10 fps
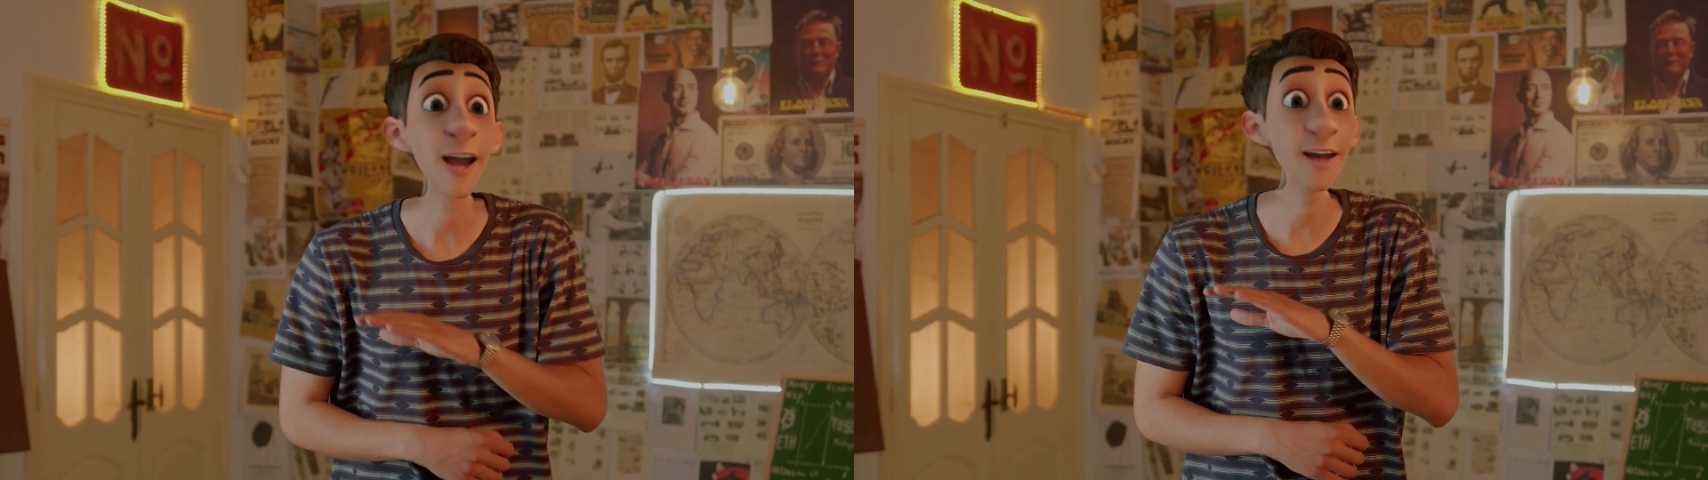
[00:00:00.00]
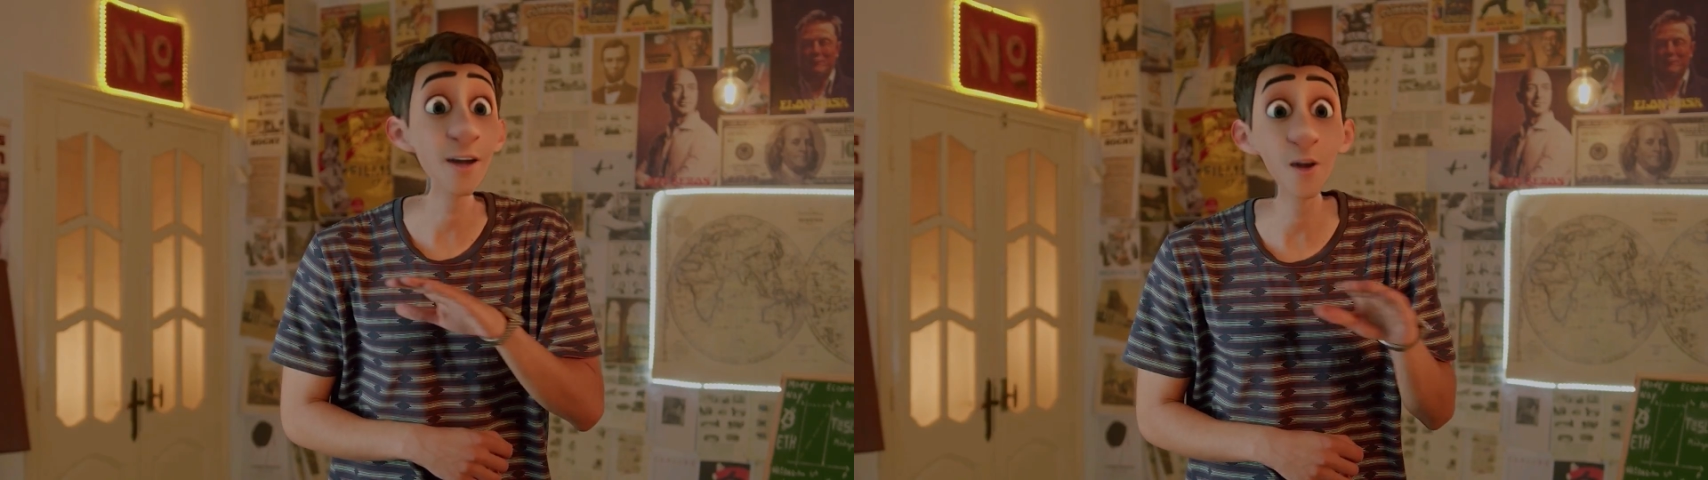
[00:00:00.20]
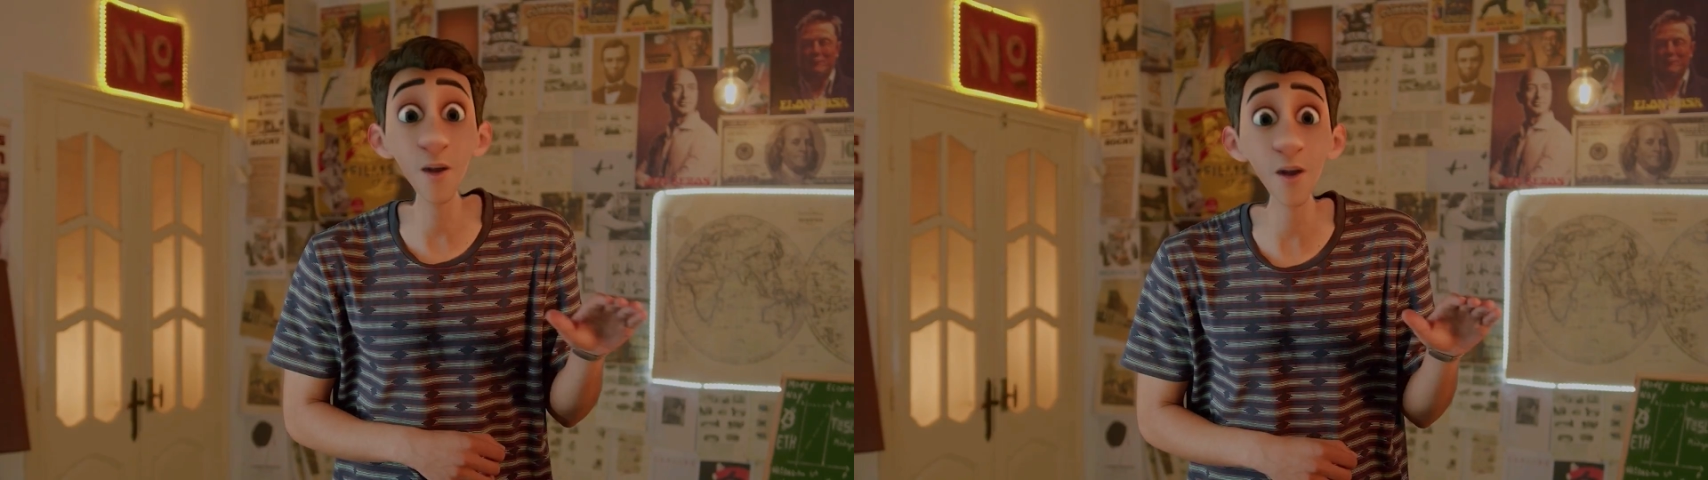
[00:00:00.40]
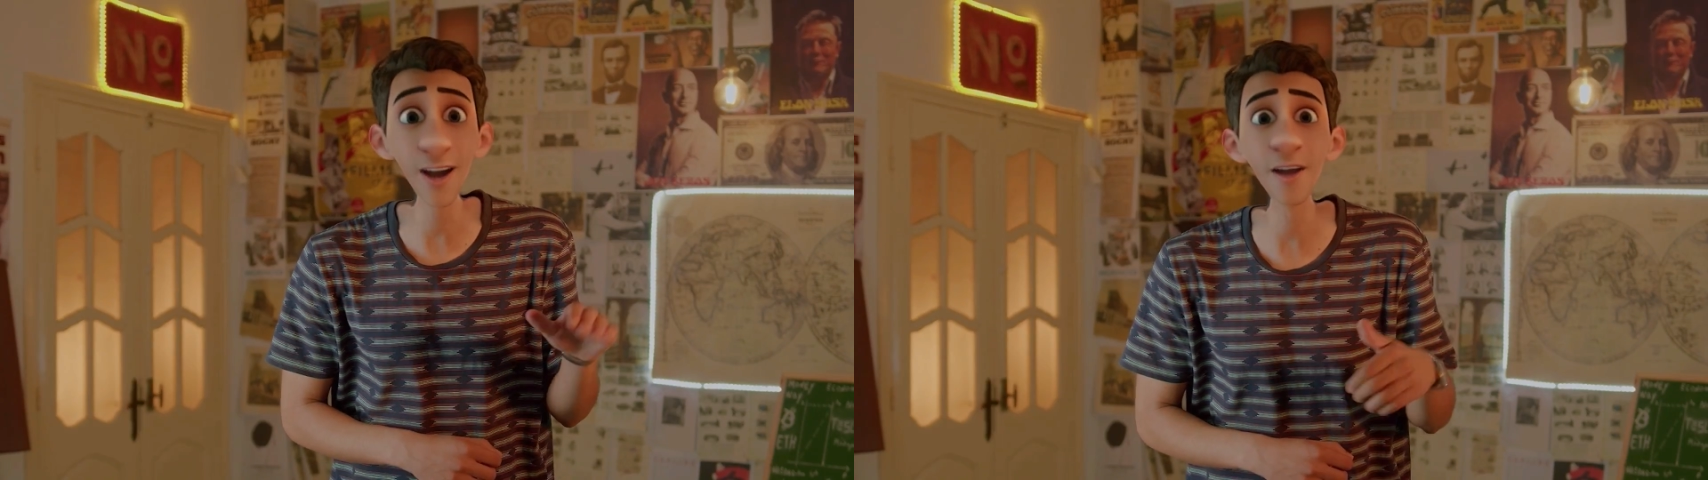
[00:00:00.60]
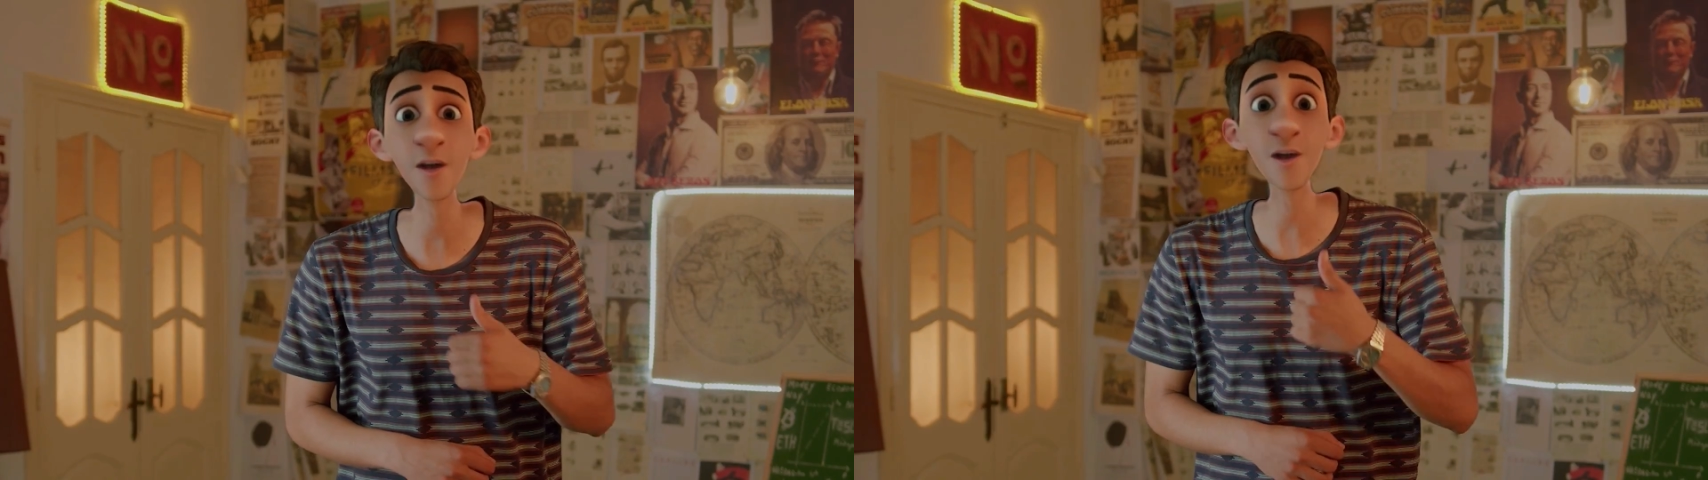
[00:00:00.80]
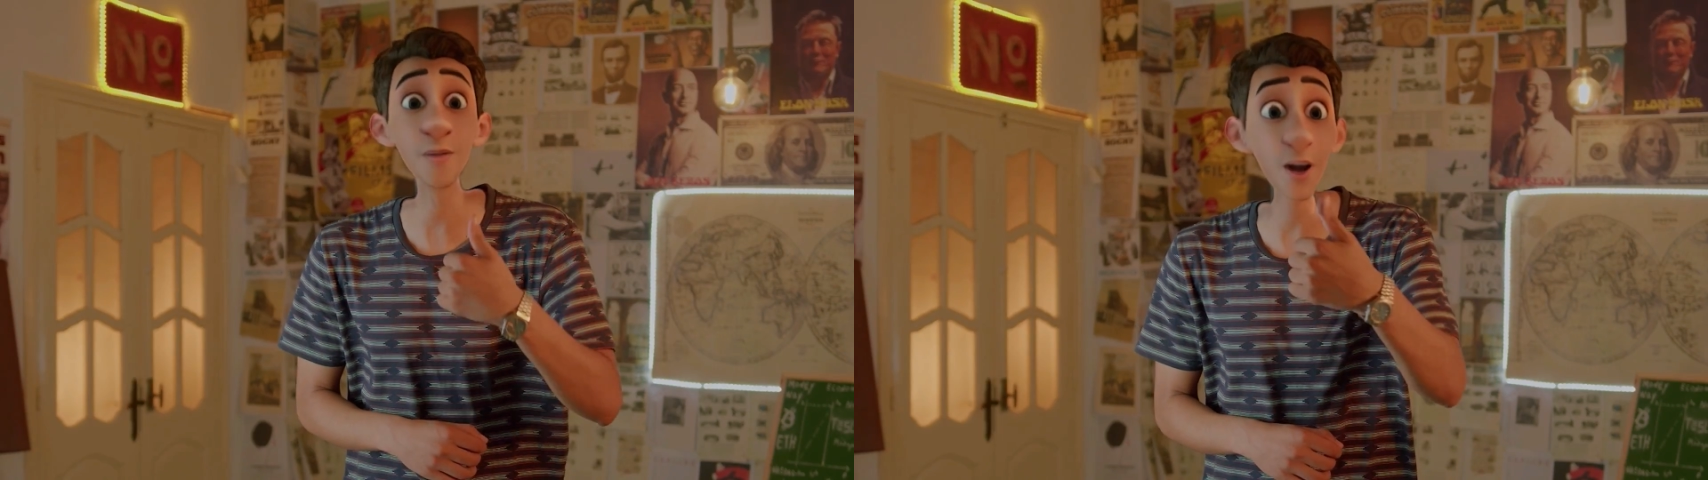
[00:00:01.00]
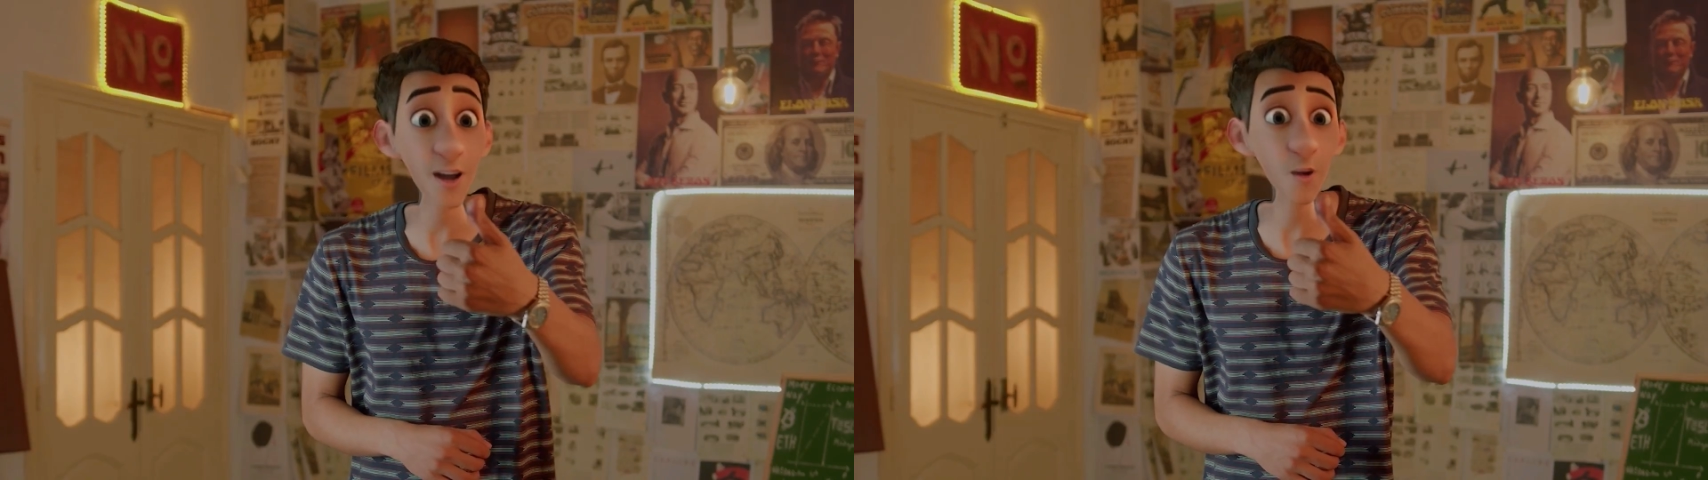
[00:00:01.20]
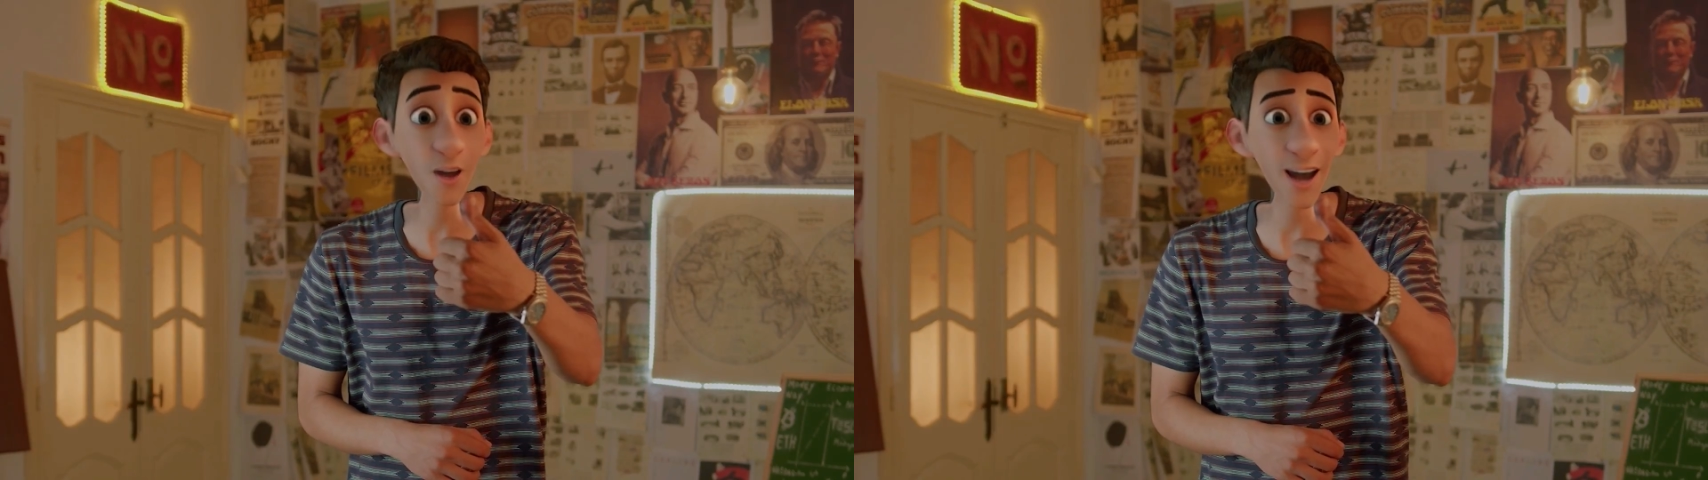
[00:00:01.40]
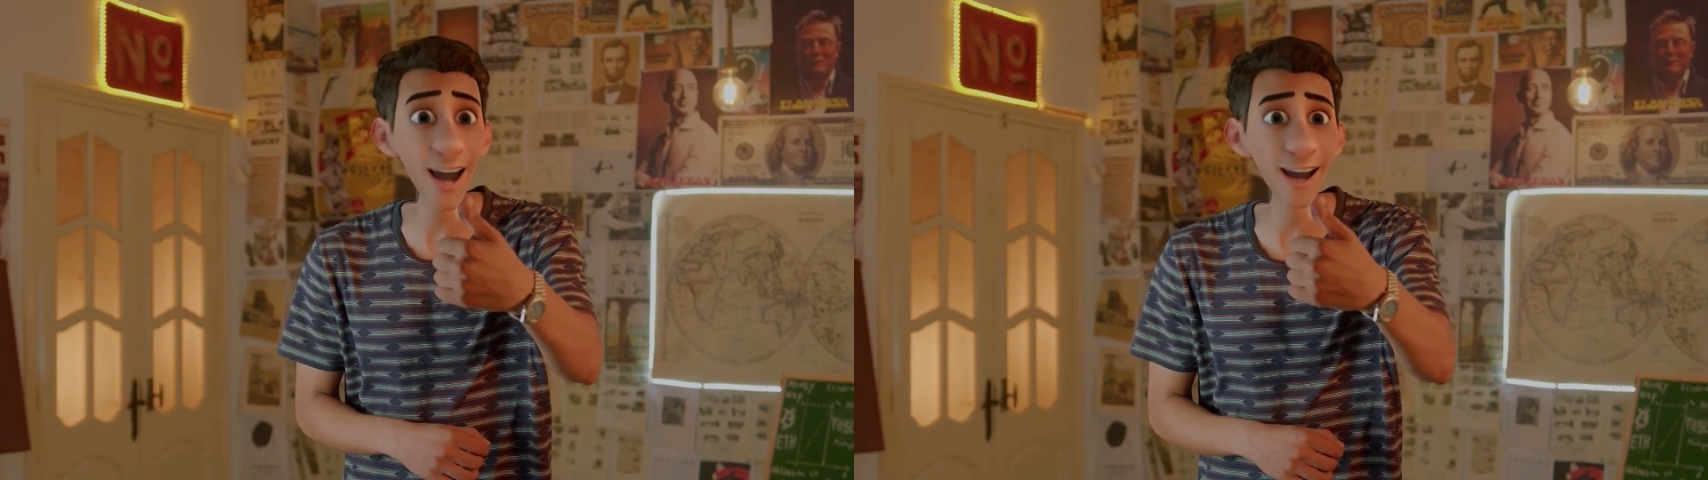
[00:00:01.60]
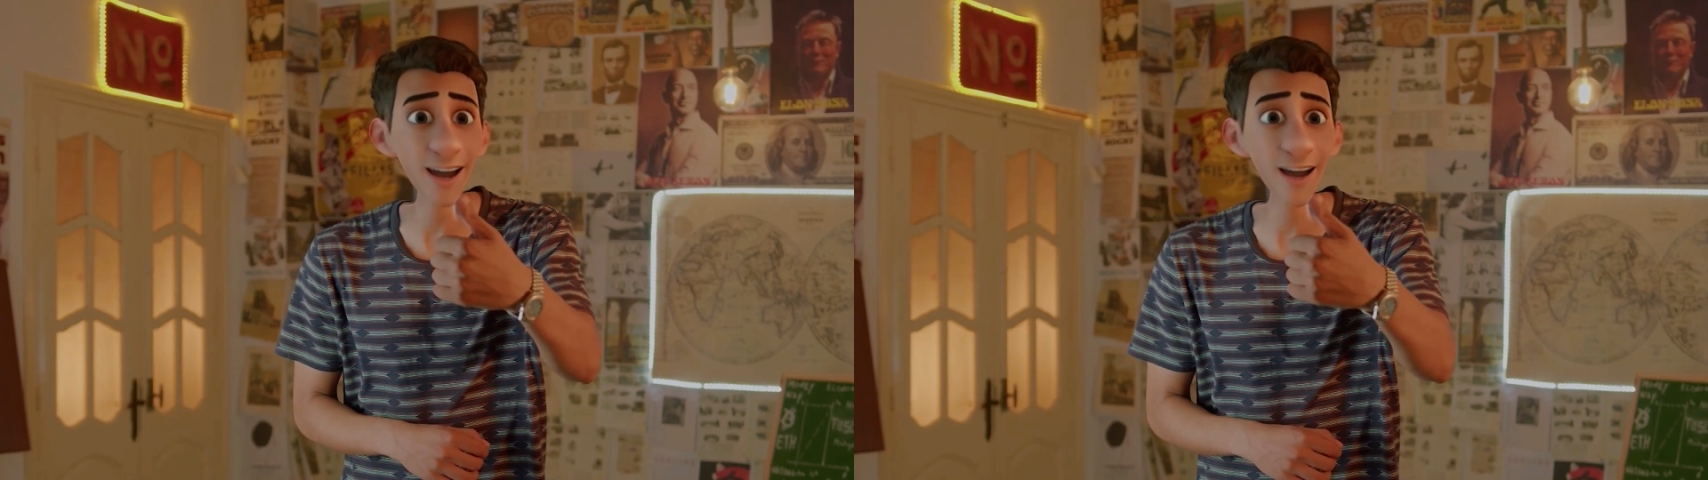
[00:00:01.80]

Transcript: And don't forget to support us with a like.